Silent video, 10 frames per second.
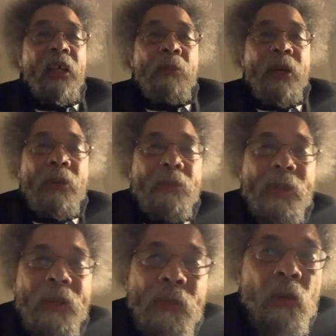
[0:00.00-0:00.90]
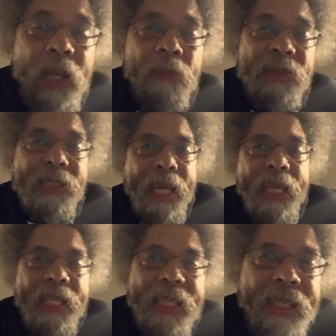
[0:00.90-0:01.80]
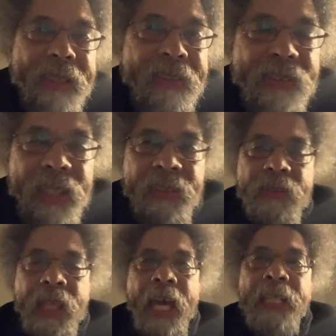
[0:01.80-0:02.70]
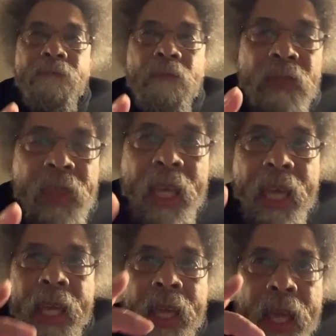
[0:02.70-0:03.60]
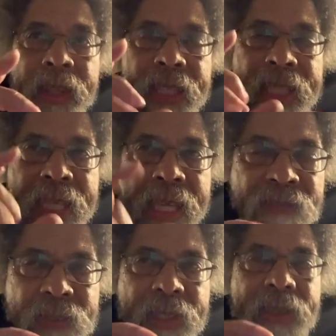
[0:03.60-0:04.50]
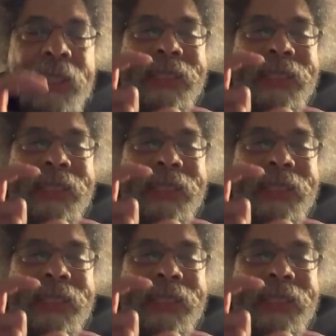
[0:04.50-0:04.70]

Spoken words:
But what I'm saying is that given the